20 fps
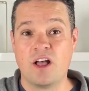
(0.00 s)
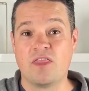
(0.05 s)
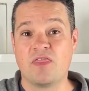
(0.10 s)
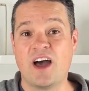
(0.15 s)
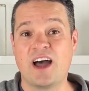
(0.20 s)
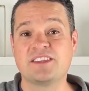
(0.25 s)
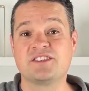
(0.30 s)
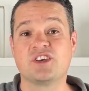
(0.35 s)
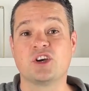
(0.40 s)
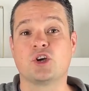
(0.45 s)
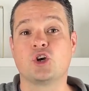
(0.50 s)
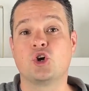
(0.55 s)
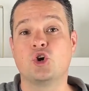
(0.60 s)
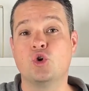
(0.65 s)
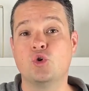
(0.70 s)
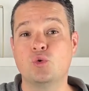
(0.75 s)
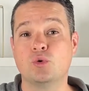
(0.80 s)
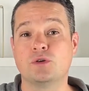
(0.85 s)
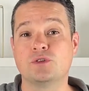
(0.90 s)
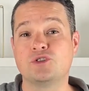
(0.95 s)
that's a
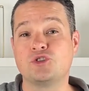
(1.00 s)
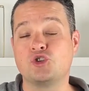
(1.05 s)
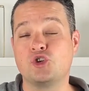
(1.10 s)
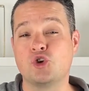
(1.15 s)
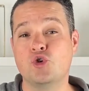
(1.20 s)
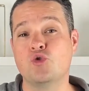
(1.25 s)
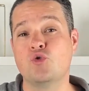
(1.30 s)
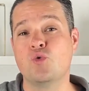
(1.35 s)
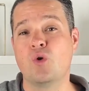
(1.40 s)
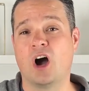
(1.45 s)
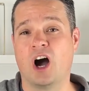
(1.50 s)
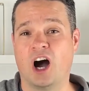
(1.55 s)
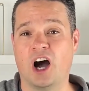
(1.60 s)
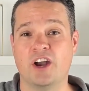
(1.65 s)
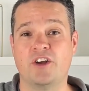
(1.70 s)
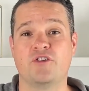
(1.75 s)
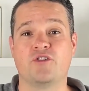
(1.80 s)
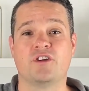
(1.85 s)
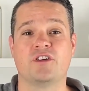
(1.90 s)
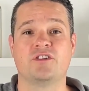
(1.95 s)
cool
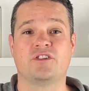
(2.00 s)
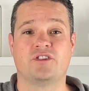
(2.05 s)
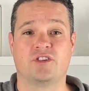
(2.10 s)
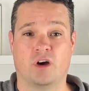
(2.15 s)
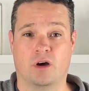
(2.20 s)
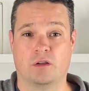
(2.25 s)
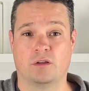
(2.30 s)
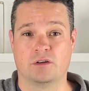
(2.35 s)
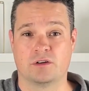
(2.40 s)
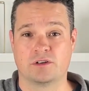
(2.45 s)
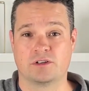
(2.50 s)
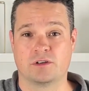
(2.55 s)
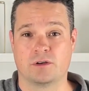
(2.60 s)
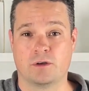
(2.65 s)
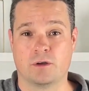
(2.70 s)
$200.